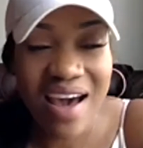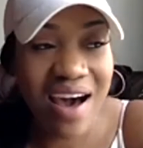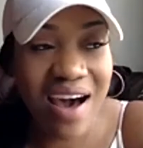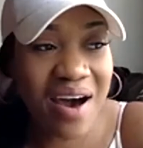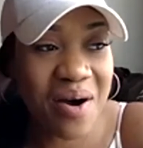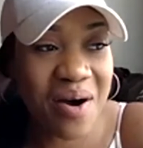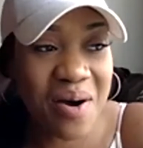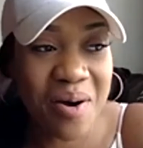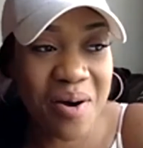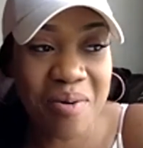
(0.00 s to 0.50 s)

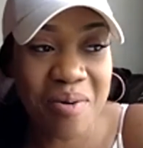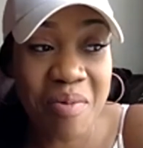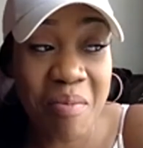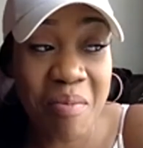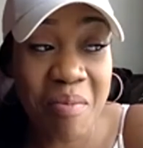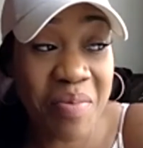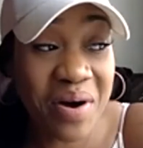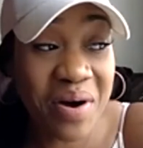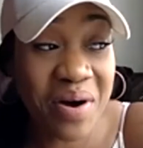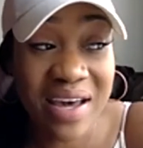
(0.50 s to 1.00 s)

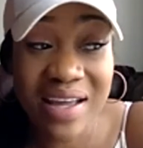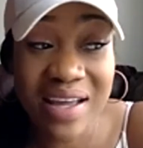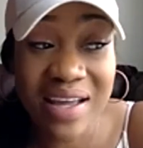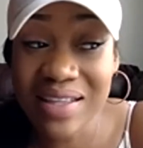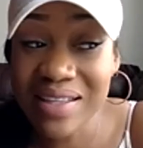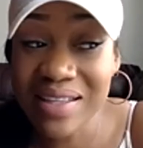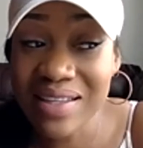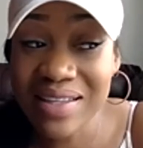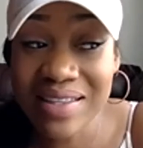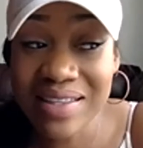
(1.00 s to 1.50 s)
But
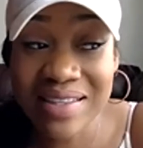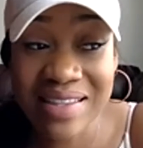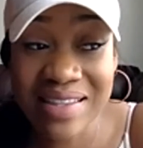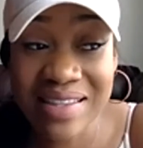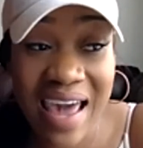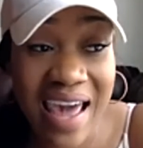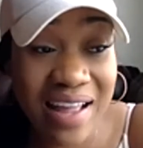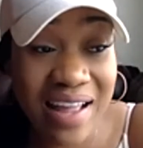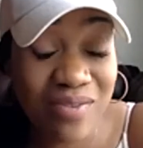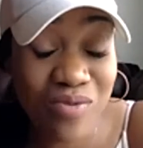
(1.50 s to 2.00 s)

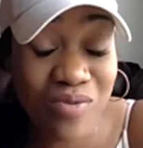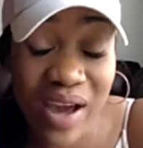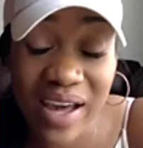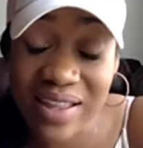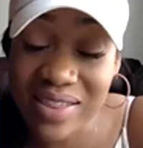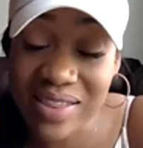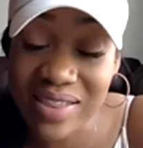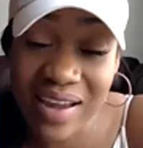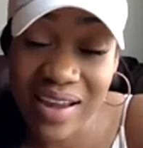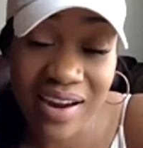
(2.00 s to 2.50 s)
that
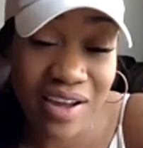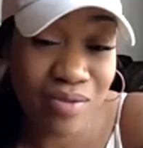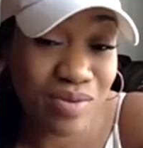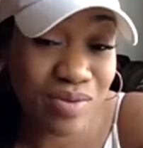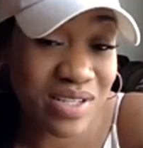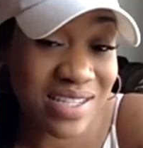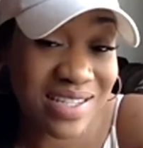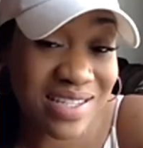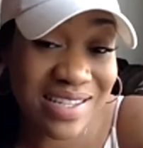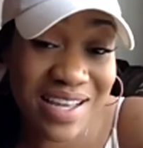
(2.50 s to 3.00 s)
right there, it
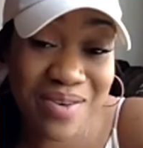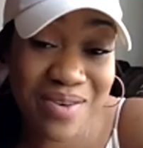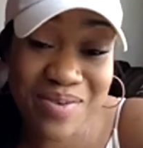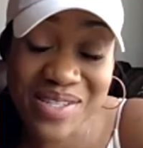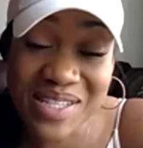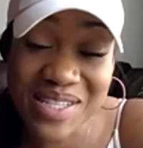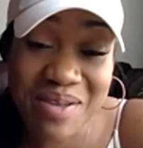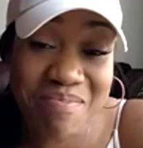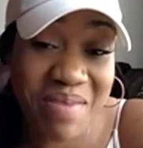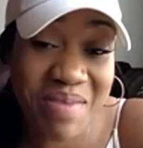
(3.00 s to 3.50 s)
was
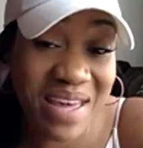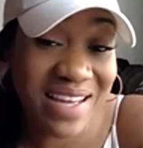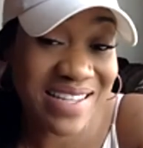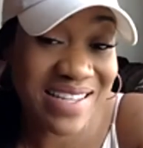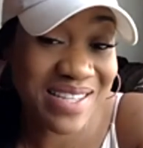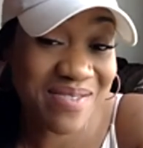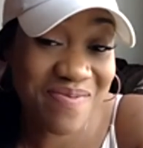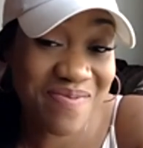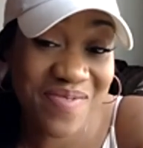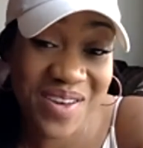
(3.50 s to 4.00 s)
an
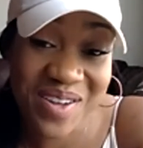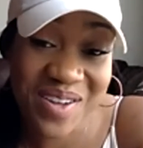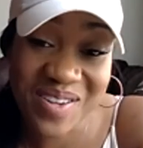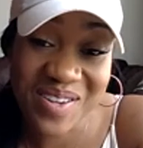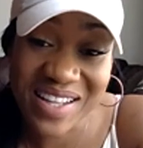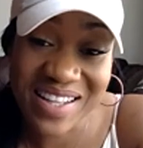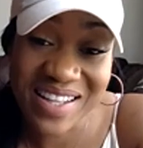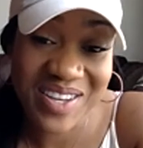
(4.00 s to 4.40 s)
amazing feeling.